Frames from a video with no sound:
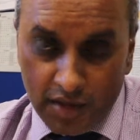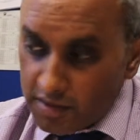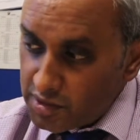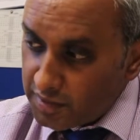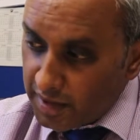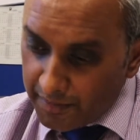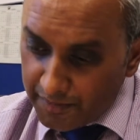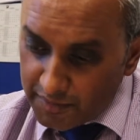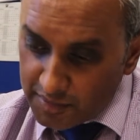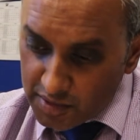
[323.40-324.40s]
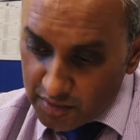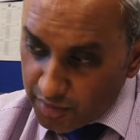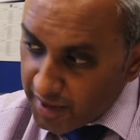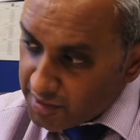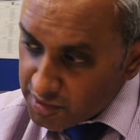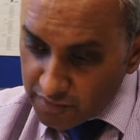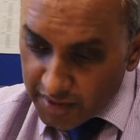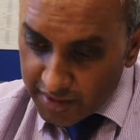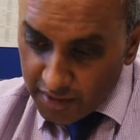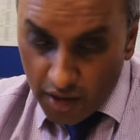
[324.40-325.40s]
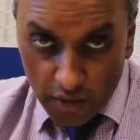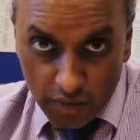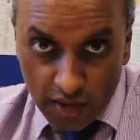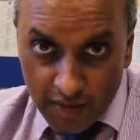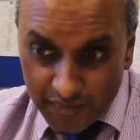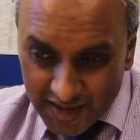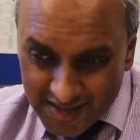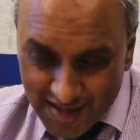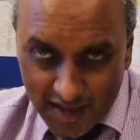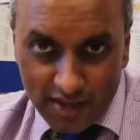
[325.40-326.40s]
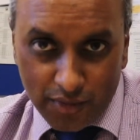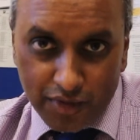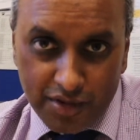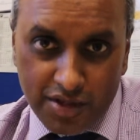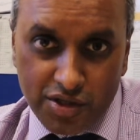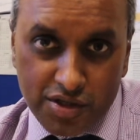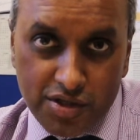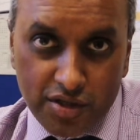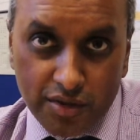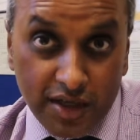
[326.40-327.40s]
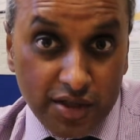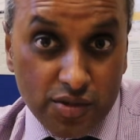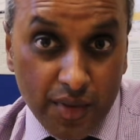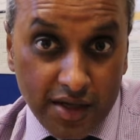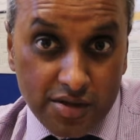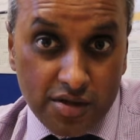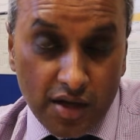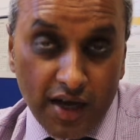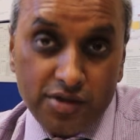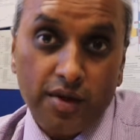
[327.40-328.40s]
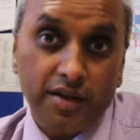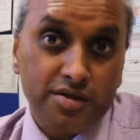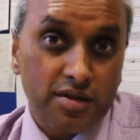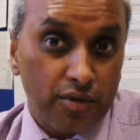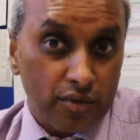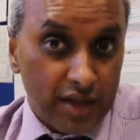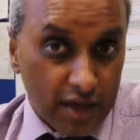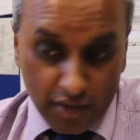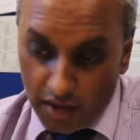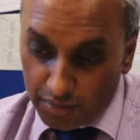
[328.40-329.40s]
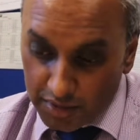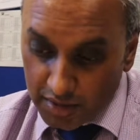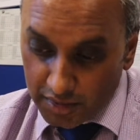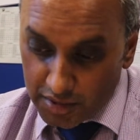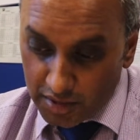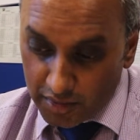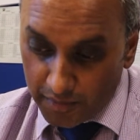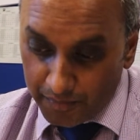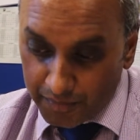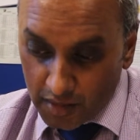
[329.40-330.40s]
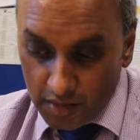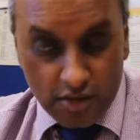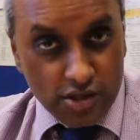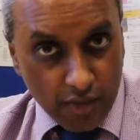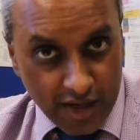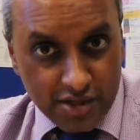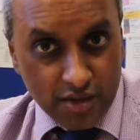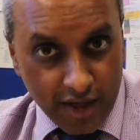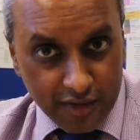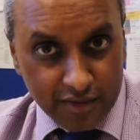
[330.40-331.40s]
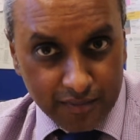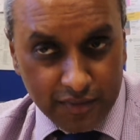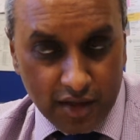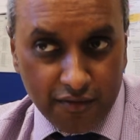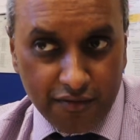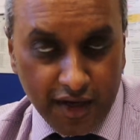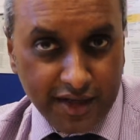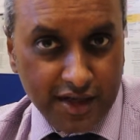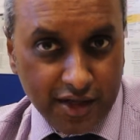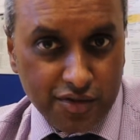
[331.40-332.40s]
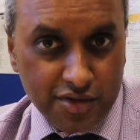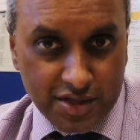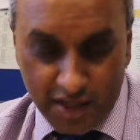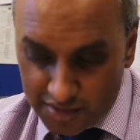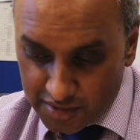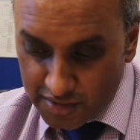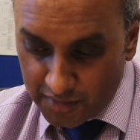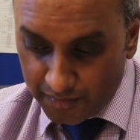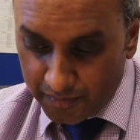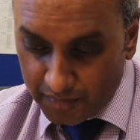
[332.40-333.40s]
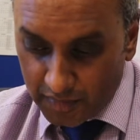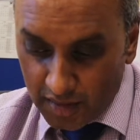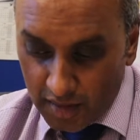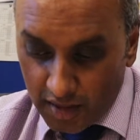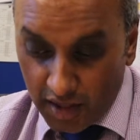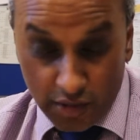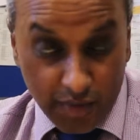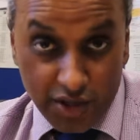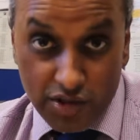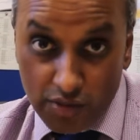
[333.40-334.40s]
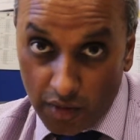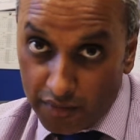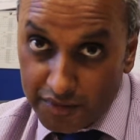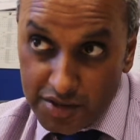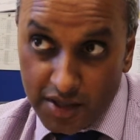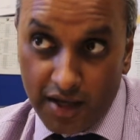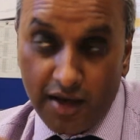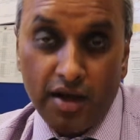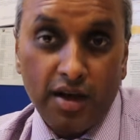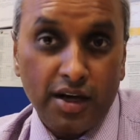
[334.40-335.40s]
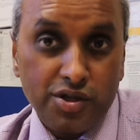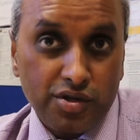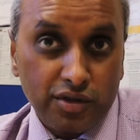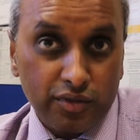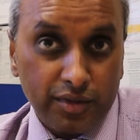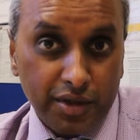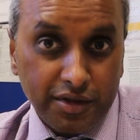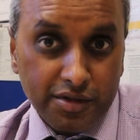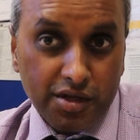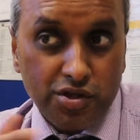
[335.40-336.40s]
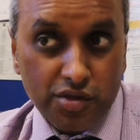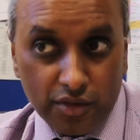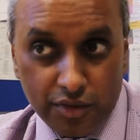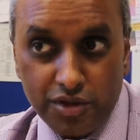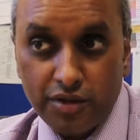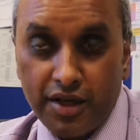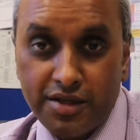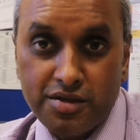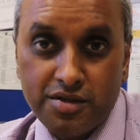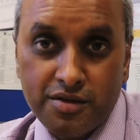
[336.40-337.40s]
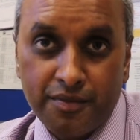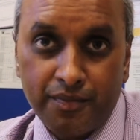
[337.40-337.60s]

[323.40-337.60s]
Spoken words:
So the brain doesn't really know exactly what the digits are doing in space, as well as someone without carpal tunnel syndrome. So ask about fine dexterous tasks, and your patients will often say, I struggle with buttons, I struggle with shoelaces.